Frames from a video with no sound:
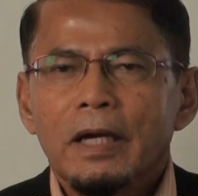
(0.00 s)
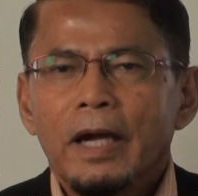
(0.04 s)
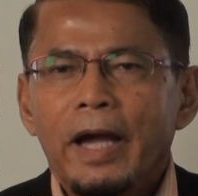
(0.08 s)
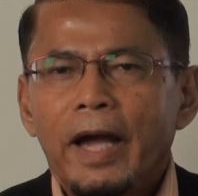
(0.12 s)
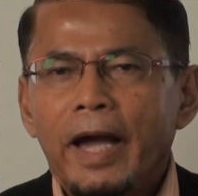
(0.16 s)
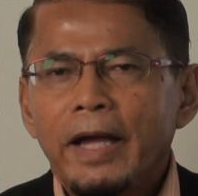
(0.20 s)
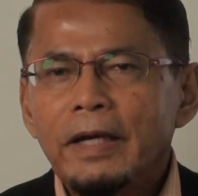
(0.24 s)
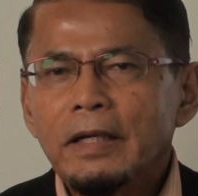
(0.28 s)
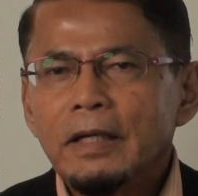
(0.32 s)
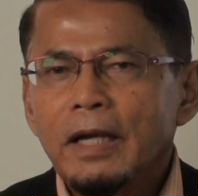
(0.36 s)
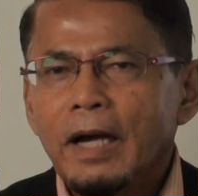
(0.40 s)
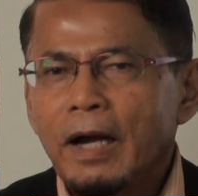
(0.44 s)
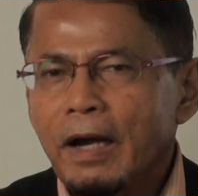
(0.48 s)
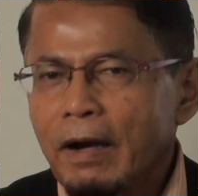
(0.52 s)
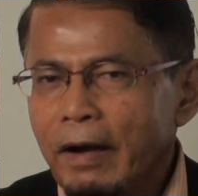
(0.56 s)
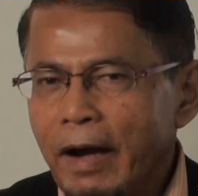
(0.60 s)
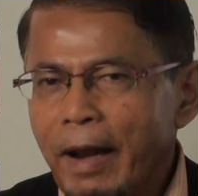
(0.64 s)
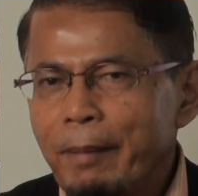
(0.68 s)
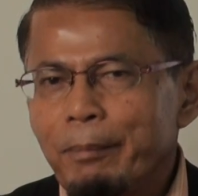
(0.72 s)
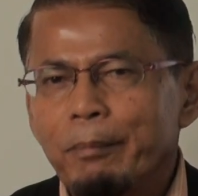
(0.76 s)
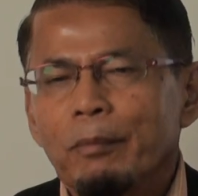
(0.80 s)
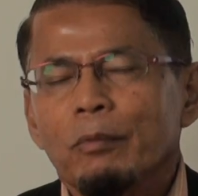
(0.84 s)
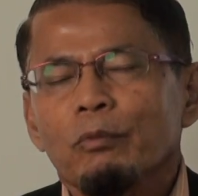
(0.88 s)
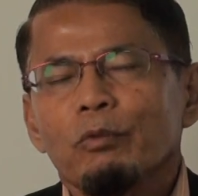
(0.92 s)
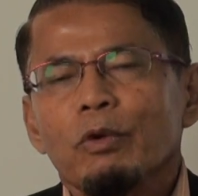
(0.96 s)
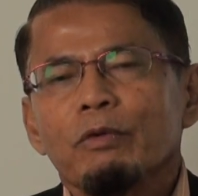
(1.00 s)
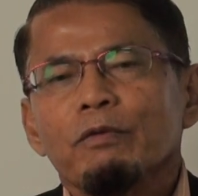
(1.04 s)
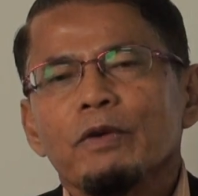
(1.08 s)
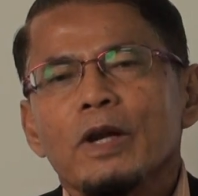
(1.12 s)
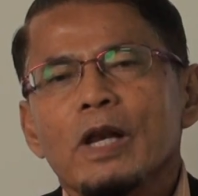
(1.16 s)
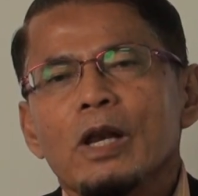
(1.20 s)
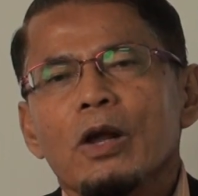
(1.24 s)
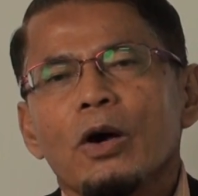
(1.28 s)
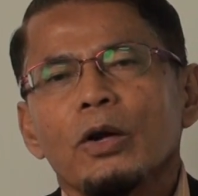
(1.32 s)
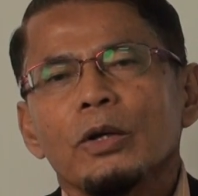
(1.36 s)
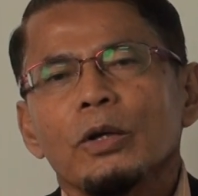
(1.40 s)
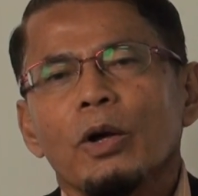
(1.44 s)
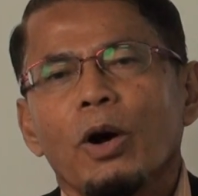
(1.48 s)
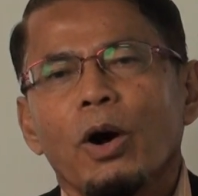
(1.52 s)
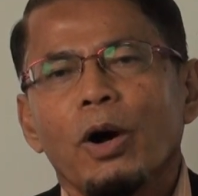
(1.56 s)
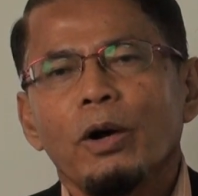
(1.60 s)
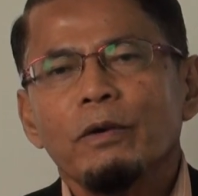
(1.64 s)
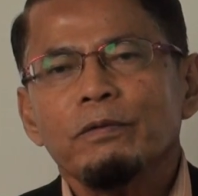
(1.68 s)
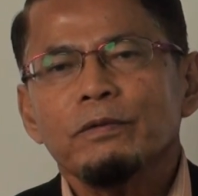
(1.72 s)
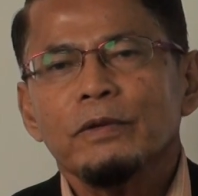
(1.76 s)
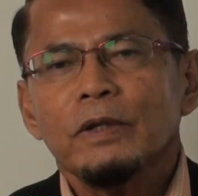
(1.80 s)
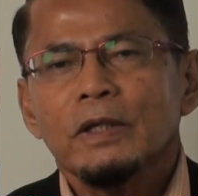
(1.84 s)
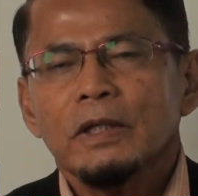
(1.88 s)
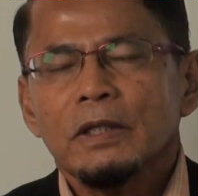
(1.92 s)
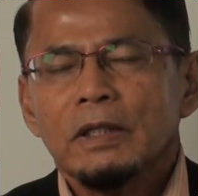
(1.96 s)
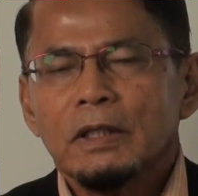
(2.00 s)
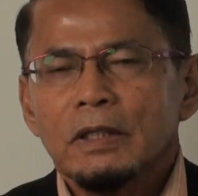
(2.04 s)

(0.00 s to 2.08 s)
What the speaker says: and crap with a lot of